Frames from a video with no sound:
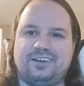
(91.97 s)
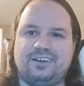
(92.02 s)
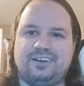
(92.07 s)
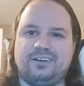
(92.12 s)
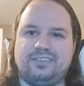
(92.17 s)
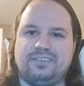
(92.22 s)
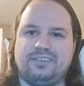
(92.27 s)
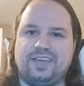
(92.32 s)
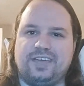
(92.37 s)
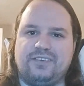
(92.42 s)

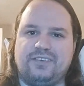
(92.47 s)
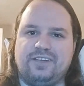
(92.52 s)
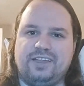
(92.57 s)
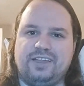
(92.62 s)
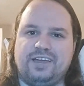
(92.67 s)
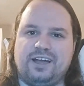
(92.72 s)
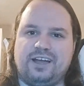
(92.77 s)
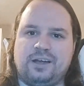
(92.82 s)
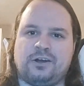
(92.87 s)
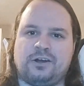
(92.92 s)
there is a
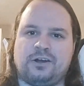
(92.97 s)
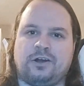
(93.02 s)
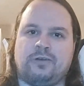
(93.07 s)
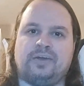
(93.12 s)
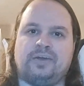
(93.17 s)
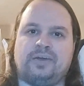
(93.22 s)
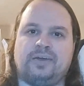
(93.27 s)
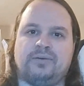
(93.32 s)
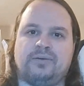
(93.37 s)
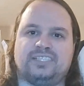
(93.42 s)
job
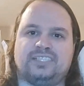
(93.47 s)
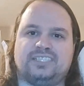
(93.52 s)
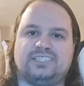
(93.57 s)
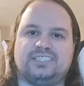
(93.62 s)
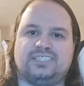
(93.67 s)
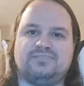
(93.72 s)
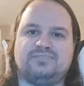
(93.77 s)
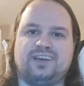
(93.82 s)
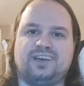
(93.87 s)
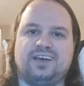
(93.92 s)

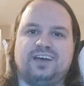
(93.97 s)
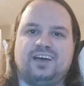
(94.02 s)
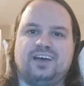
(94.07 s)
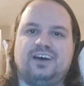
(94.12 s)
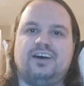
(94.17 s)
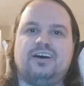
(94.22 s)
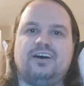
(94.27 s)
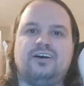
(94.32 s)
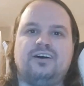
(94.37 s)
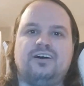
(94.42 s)
opportunity
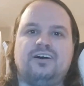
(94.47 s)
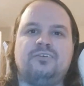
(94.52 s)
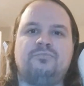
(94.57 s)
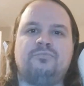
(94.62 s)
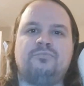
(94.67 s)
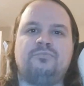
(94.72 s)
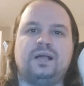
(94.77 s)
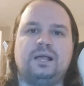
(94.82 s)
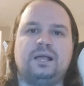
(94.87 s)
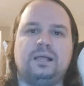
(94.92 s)
for
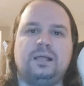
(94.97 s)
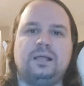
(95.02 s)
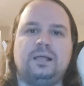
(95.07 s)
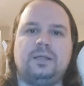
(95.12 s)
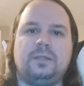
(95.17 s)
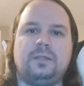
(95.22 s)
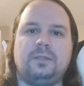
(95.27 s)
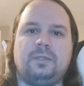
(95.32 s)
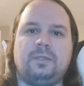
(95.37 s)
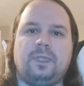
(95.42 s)
him
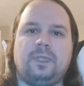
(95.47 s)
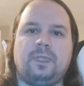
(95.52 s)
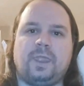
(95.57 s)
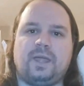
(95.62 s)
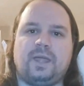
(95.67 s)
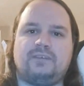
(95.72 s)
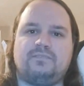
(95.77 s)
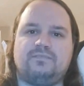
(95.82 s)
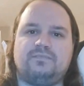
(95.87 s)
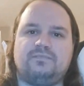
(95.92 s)
that does
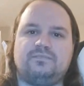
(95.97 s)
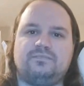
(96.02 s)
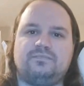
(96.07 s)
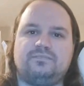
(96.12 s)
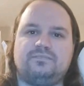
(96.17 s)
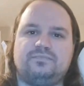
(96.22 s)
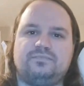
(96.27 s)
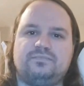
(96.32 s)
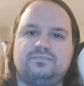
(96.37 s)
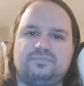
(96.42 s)
not
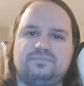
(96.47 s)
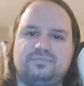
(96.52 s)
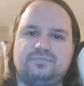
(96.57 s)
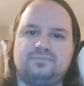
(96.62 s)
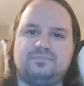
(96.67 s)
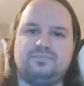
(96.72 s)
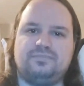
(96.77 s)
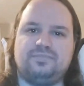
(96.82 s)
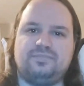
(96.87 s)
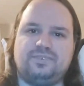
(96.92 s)
require him
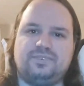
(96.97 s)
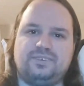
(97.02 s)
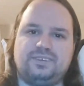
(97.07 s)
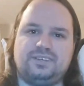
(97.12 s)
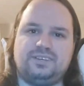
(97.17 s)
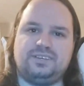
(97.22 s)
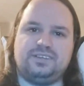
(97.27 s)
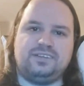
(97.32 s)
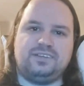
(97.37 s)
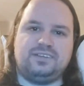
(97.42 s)
to be
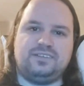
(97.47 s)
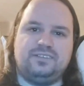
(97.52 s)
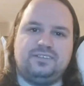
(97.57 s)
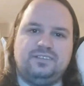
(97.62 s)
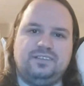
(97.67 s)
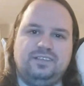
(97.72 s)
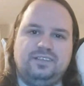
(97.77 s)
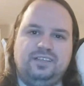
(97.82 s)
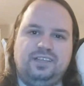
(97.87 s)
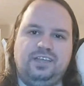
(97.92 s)

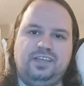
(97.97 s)
bilingual.